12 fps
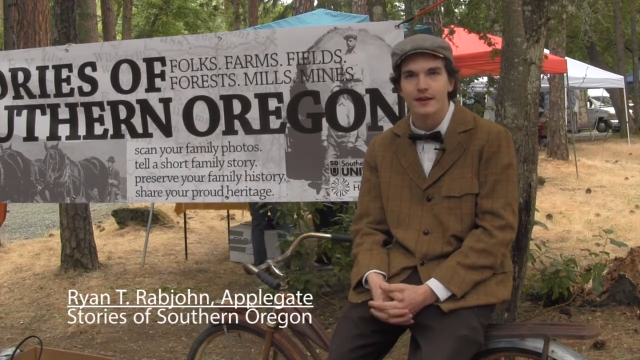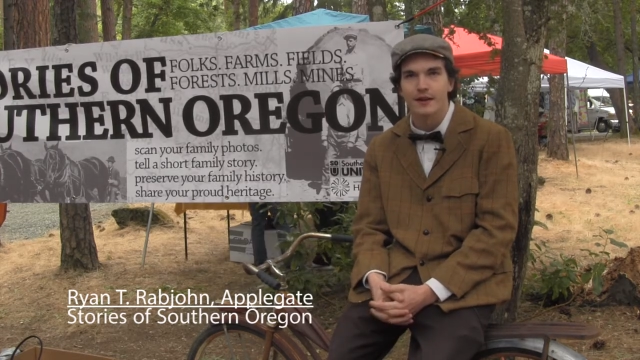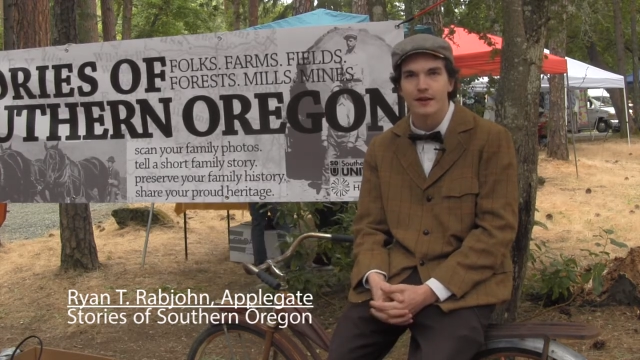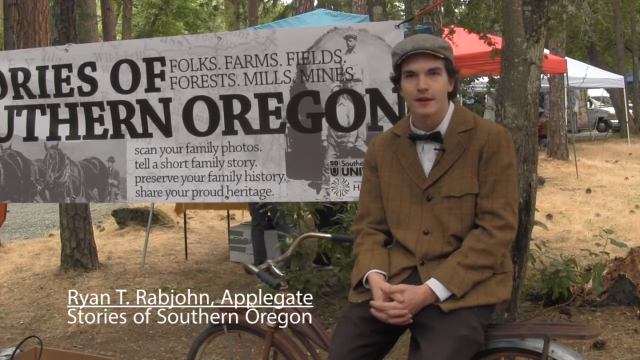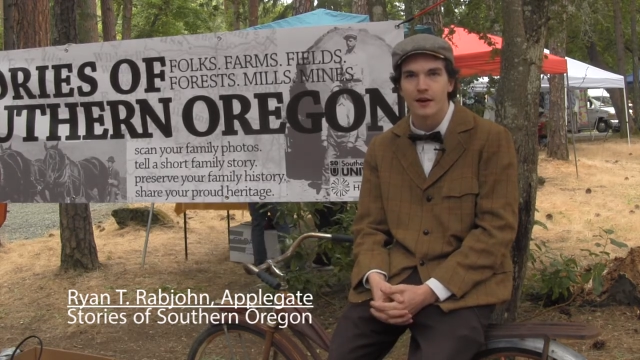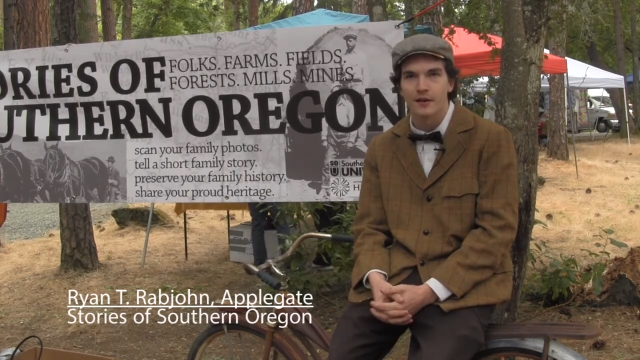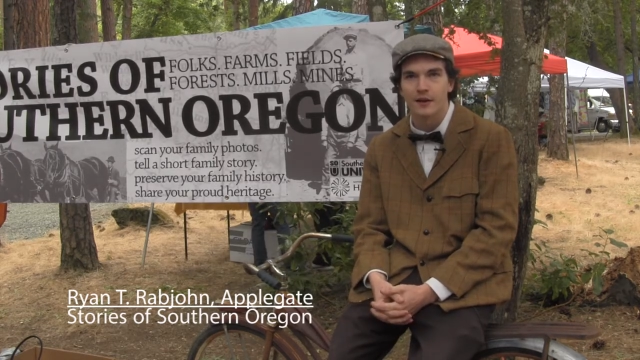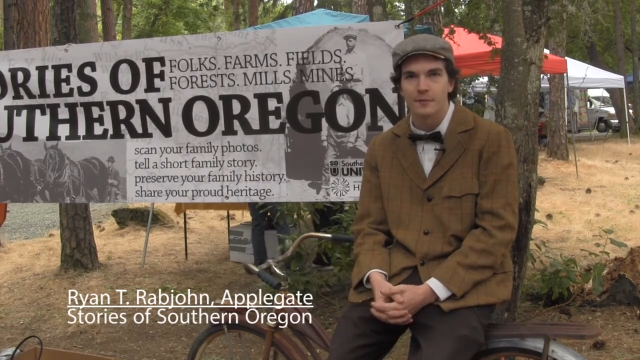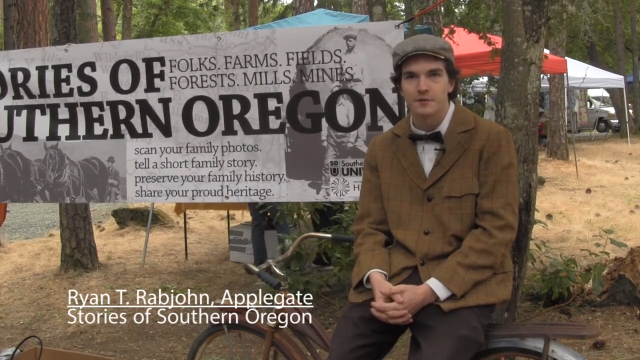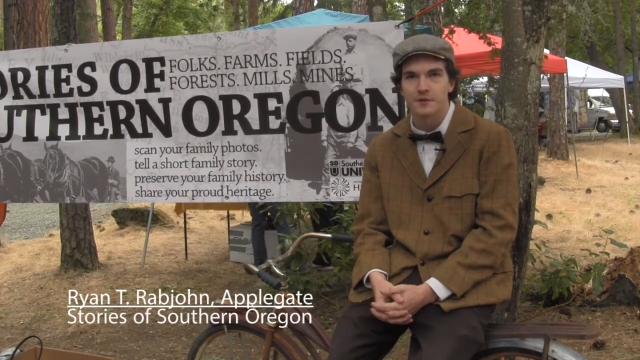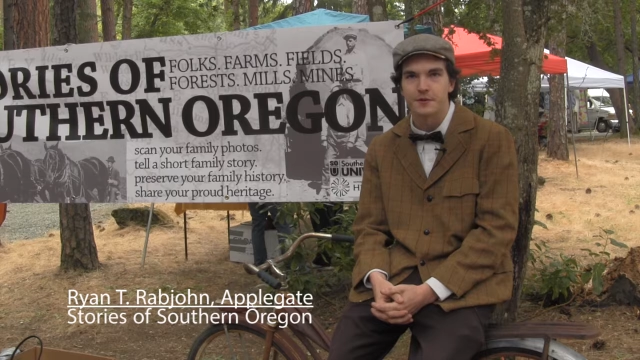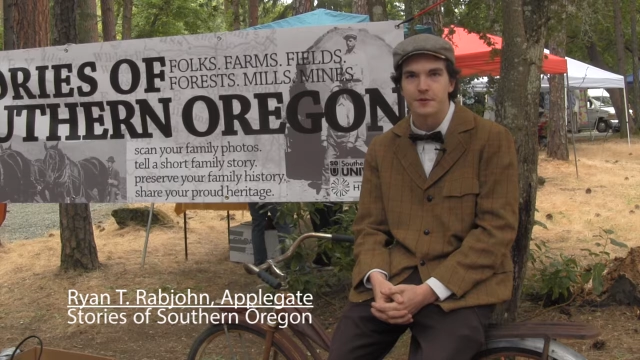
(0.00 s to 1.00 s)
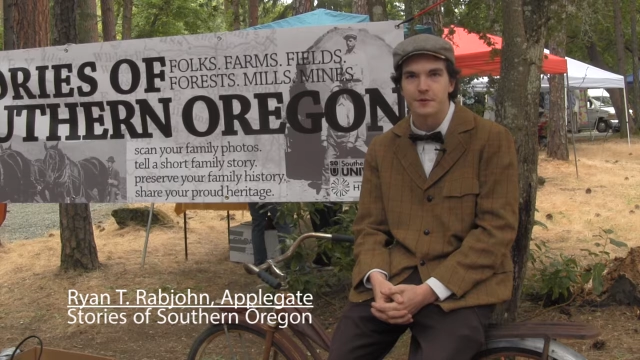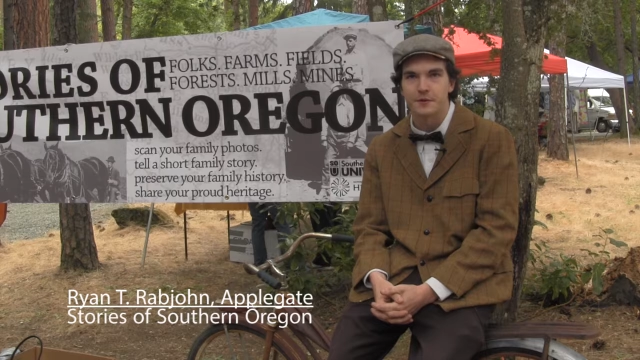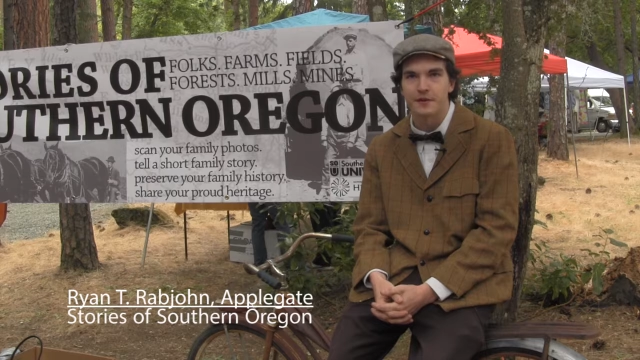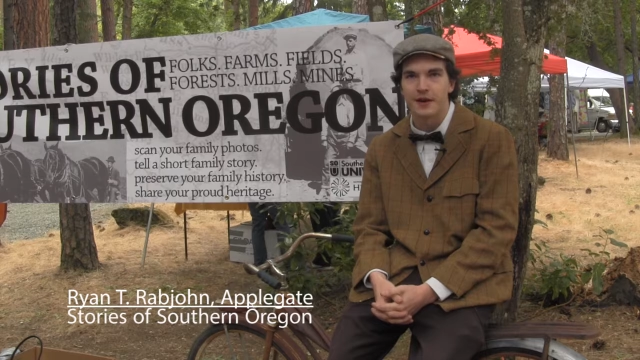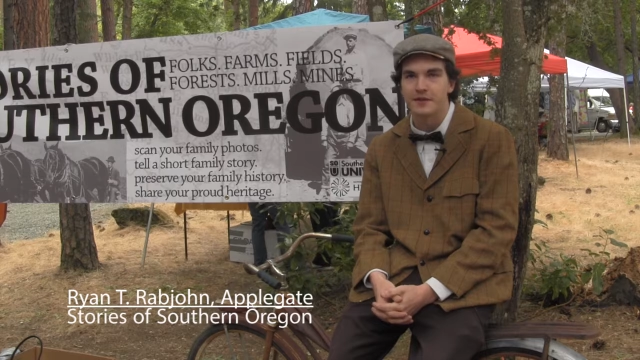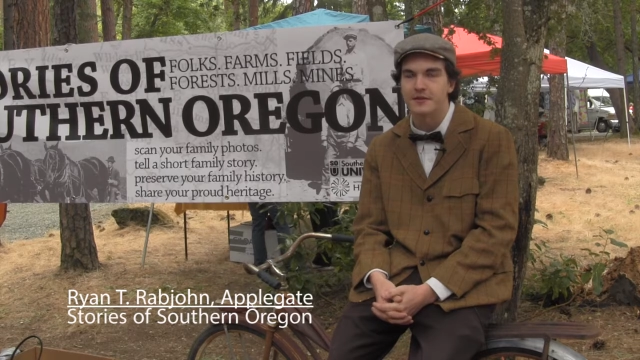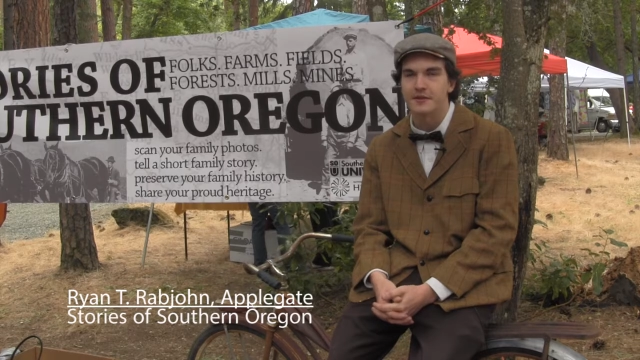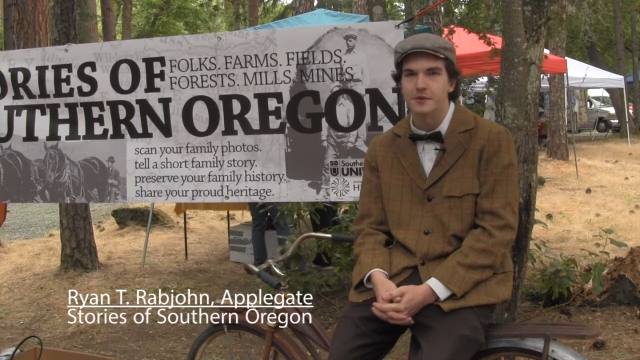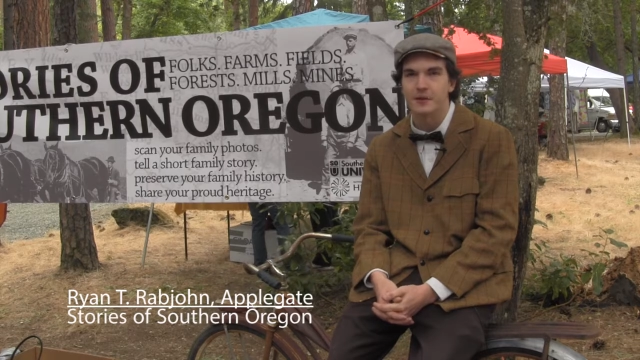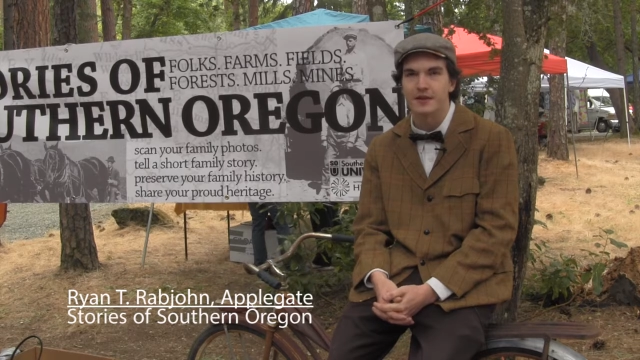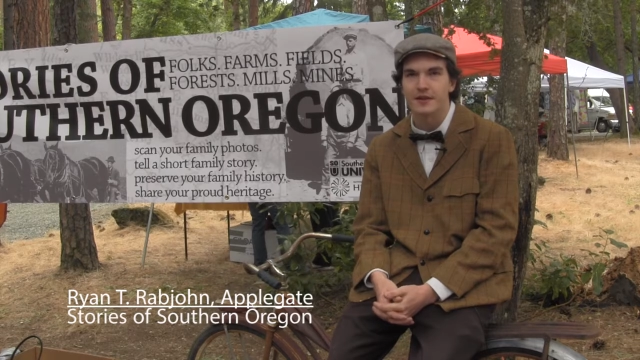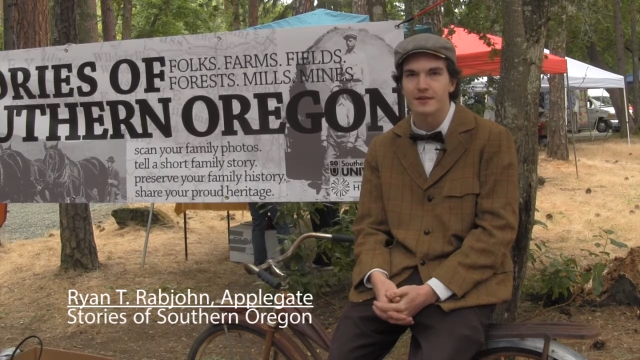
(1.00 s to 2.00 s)
and on up to
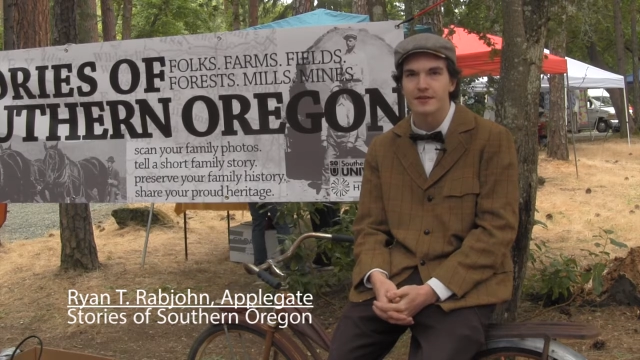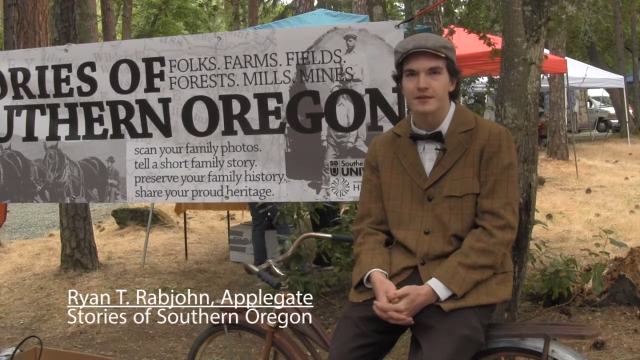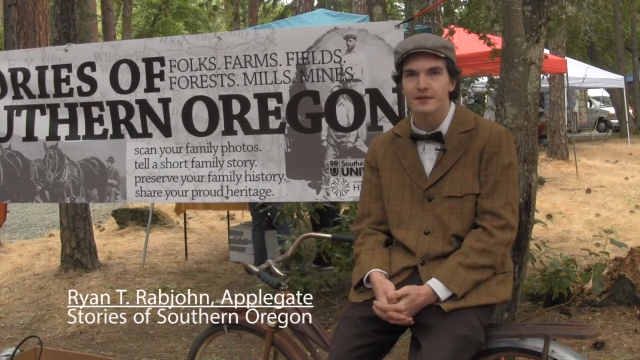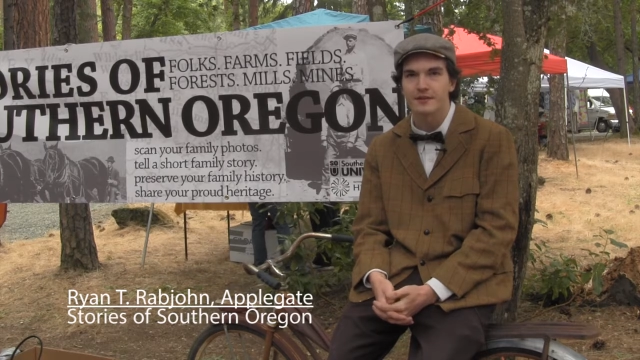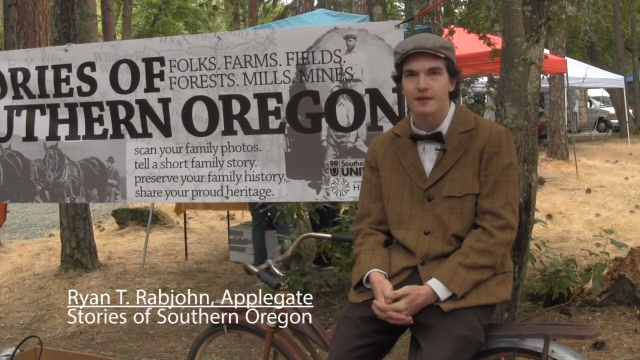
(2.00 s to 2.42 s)
1920s.